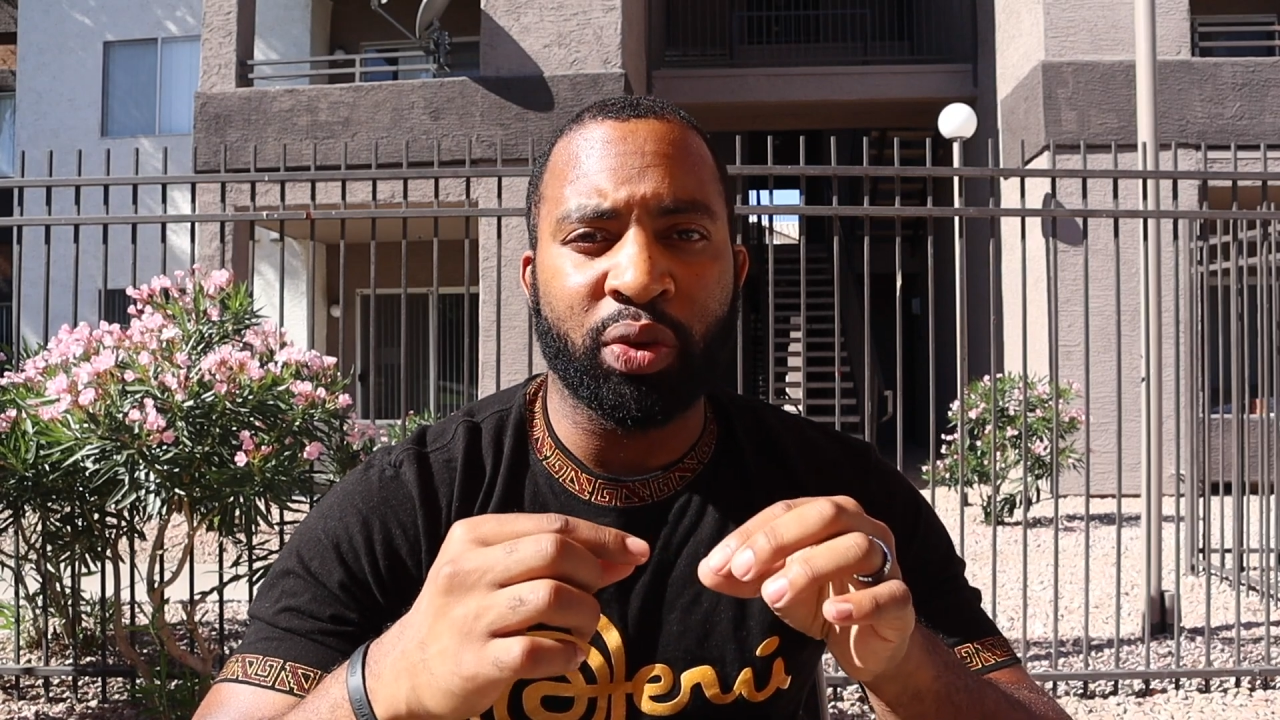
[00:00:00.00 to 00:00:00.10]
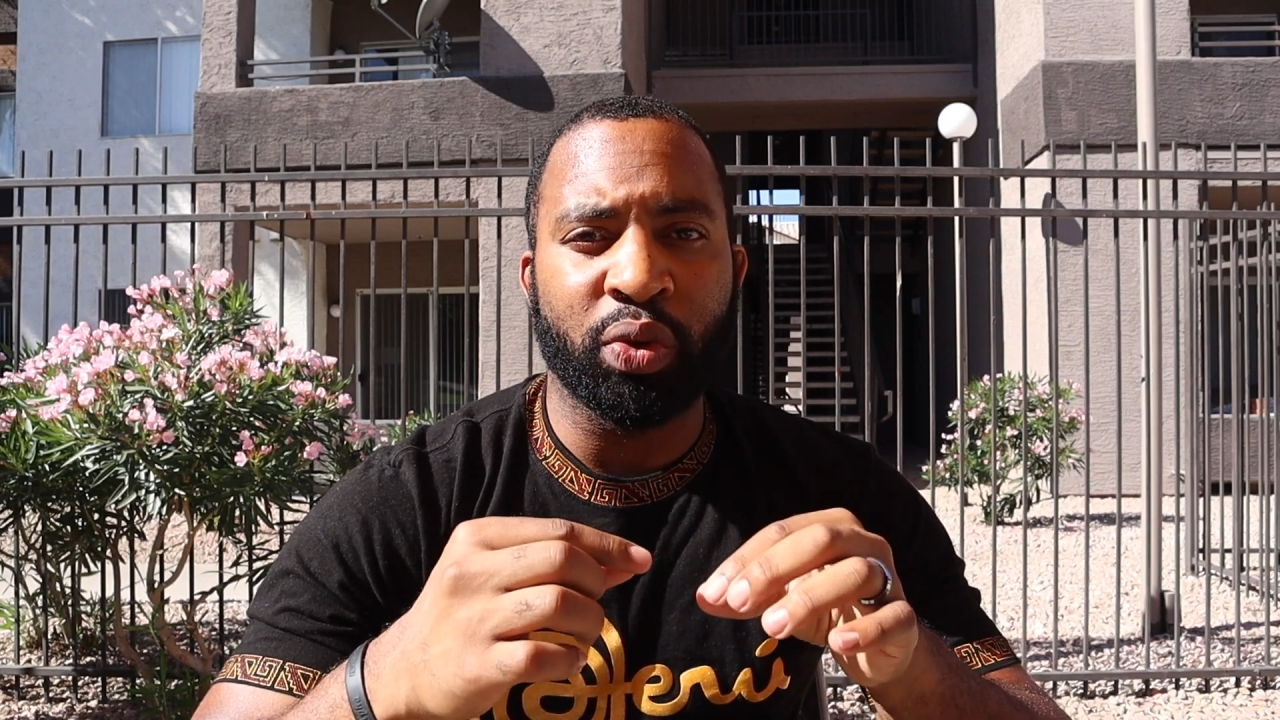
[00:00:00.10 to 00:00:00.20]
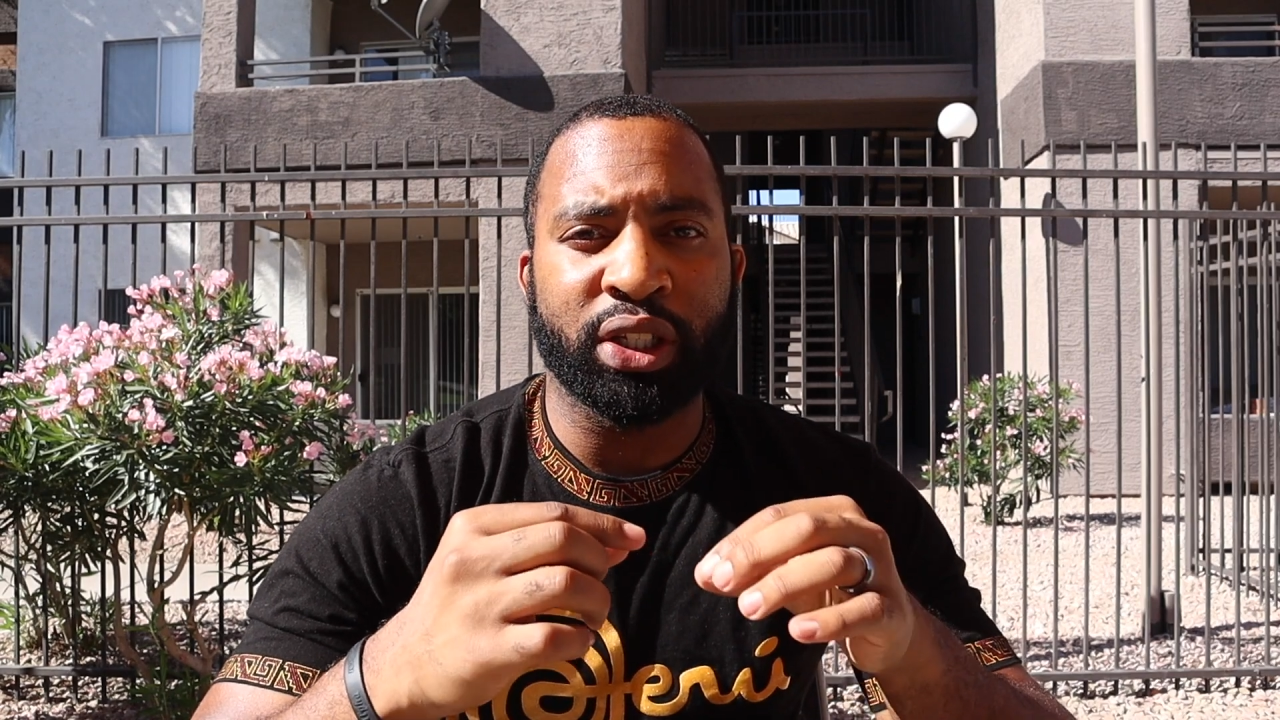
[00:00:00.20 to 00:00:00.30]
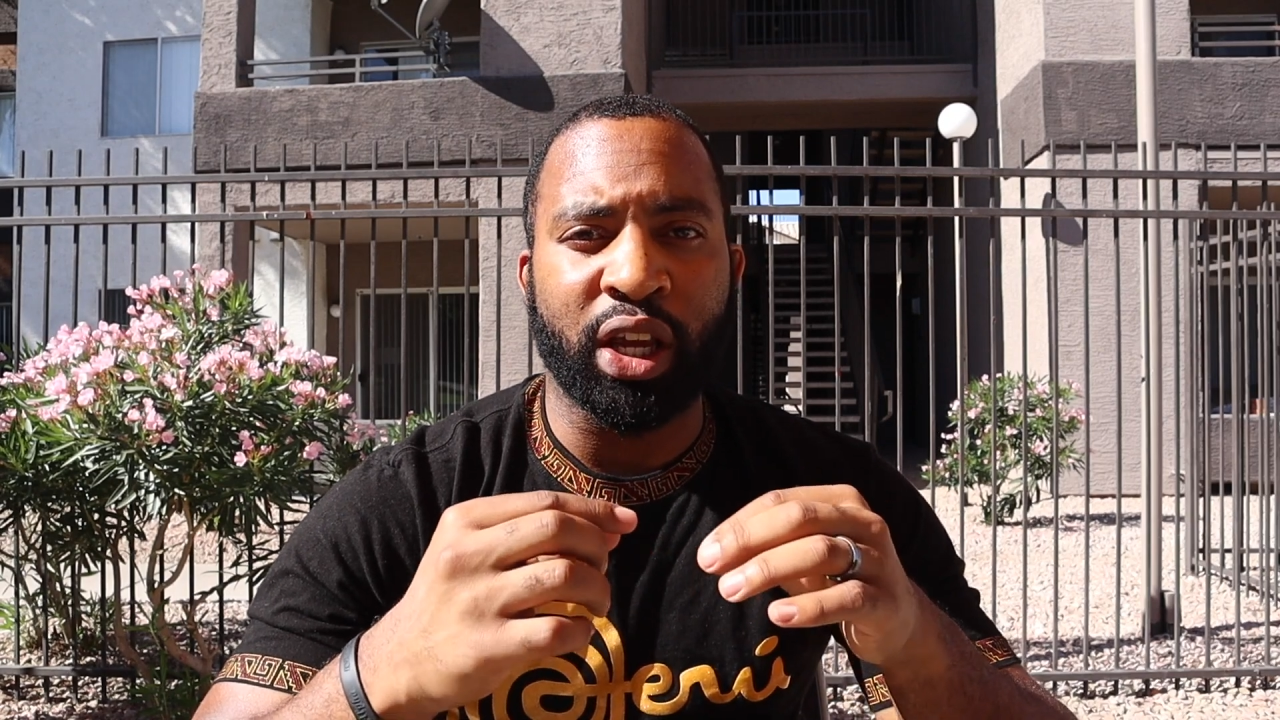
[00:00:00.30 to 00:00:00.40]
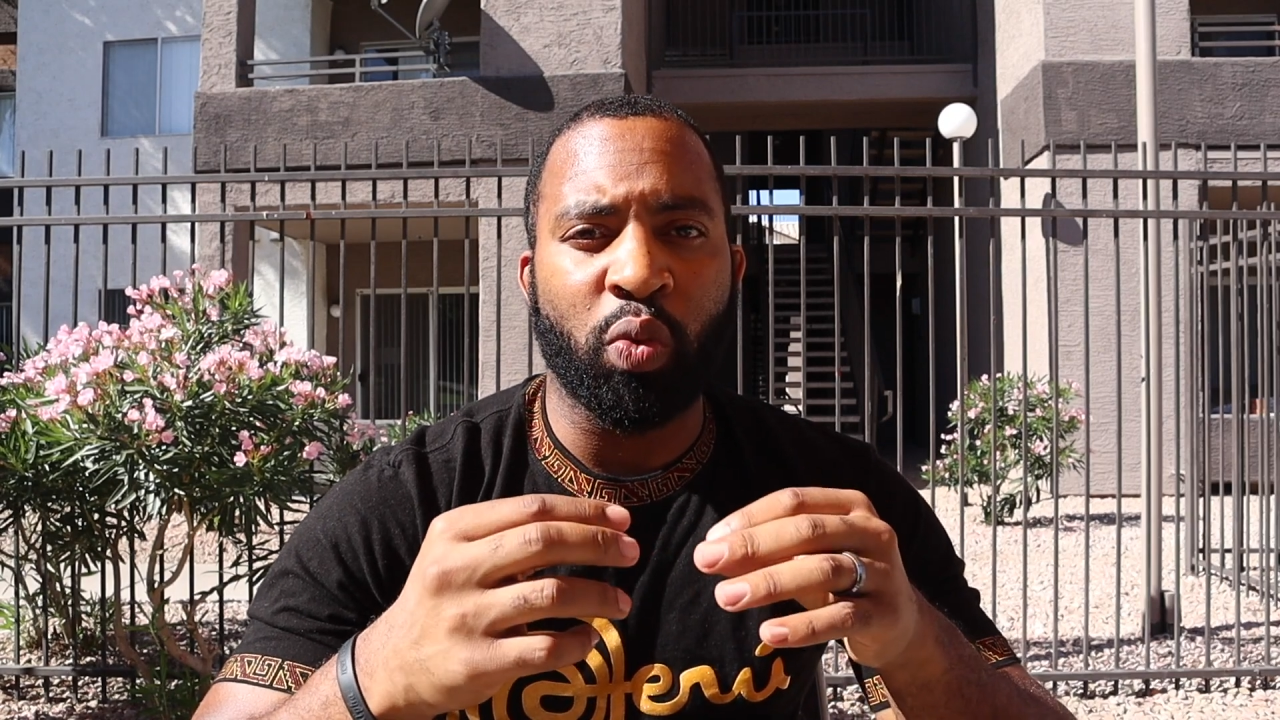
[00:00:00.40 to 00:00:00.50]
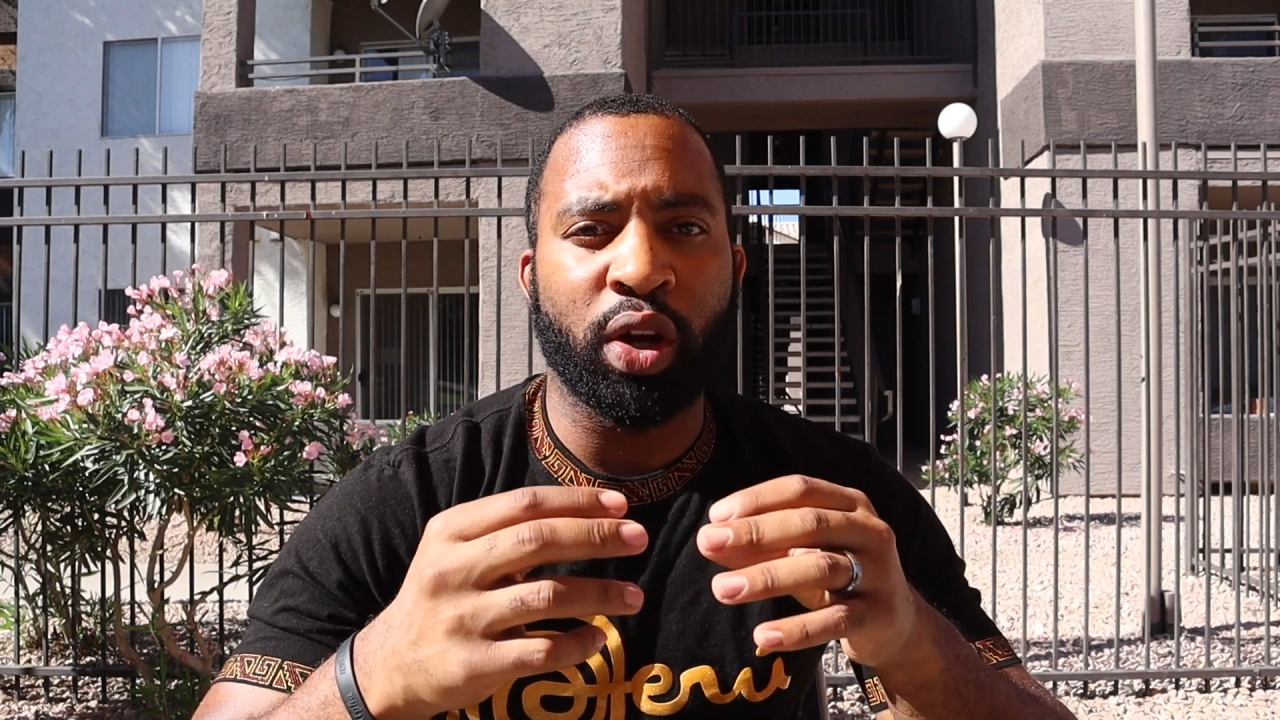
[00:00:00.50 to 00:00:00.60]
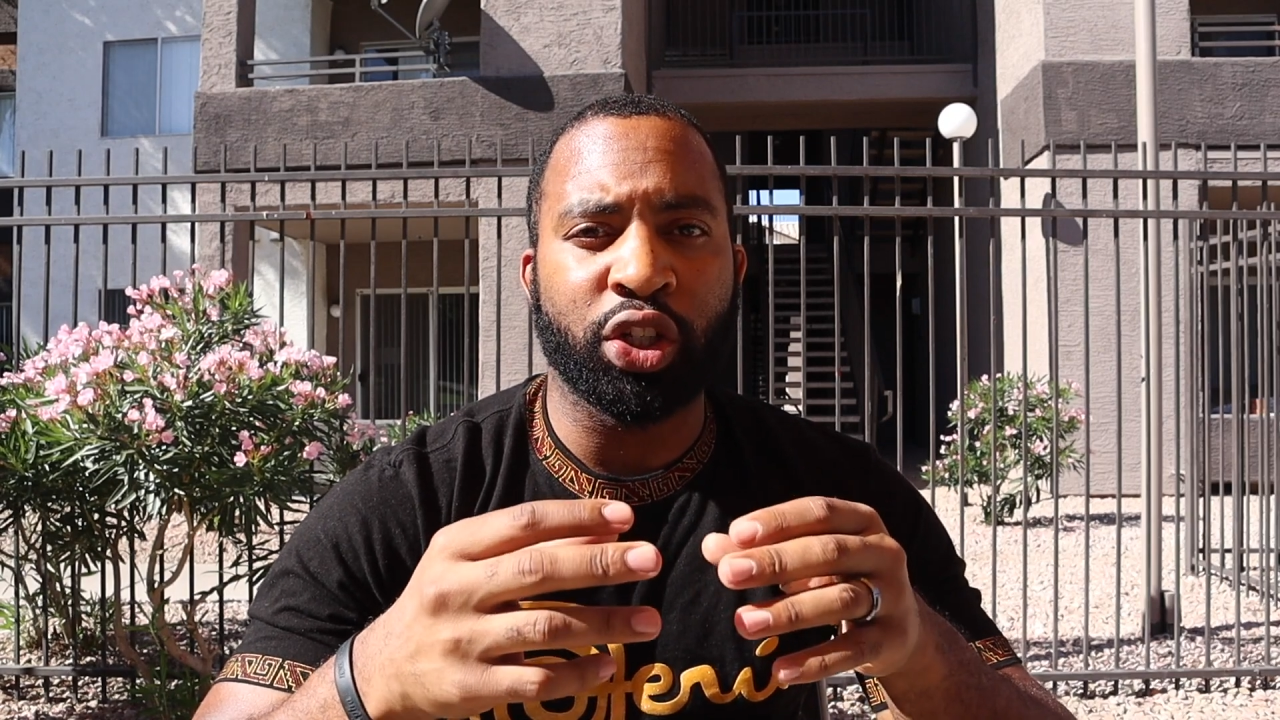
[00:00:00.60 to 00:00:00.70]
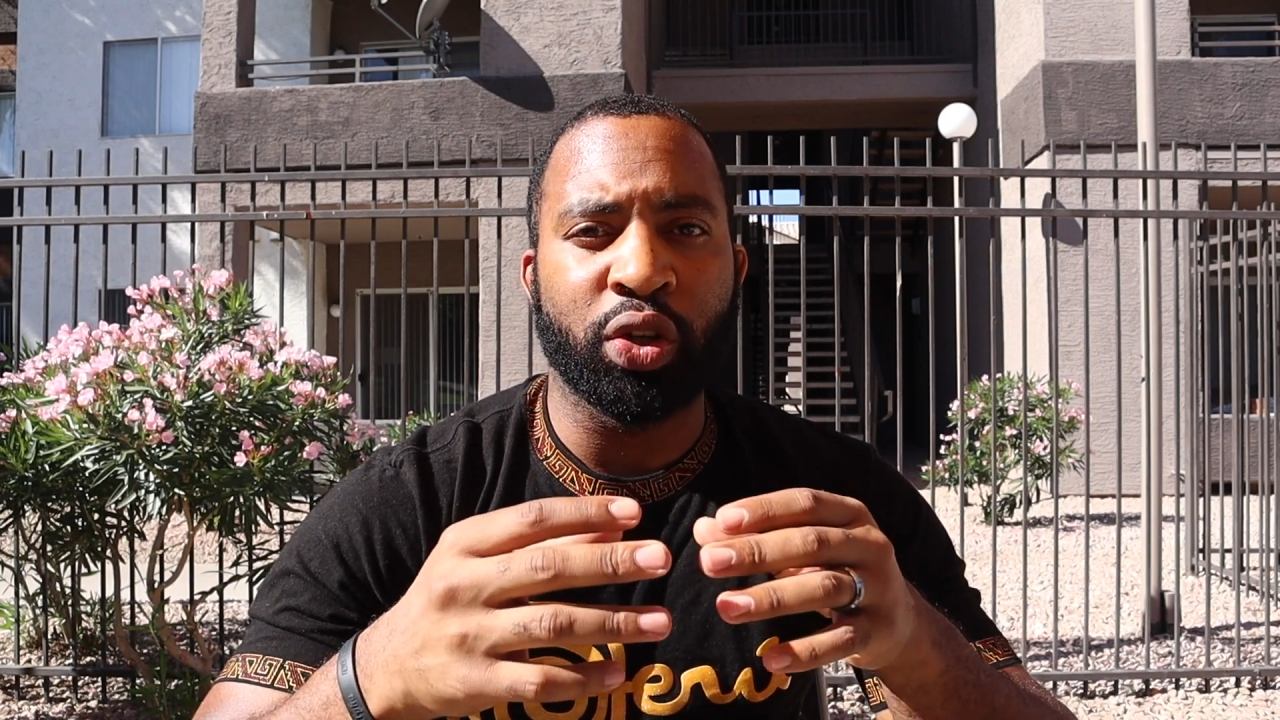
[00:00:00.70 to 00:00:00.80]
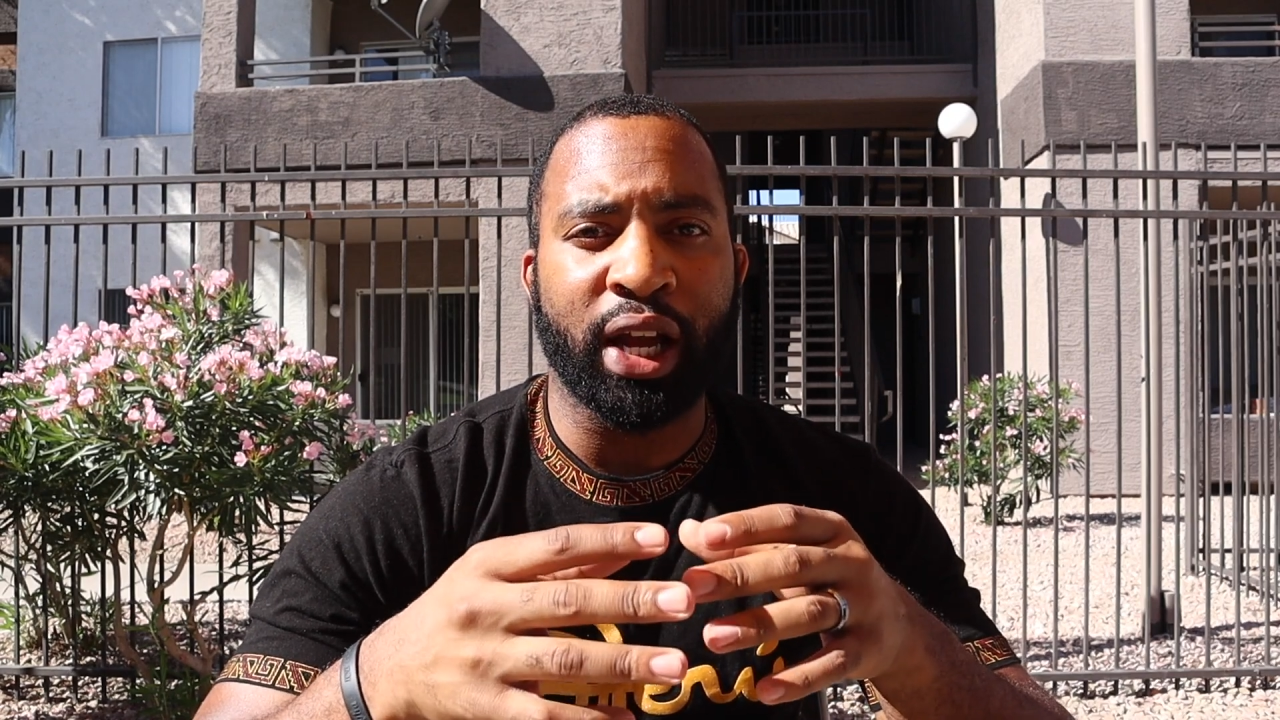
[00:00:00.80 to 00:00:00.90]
in which they want you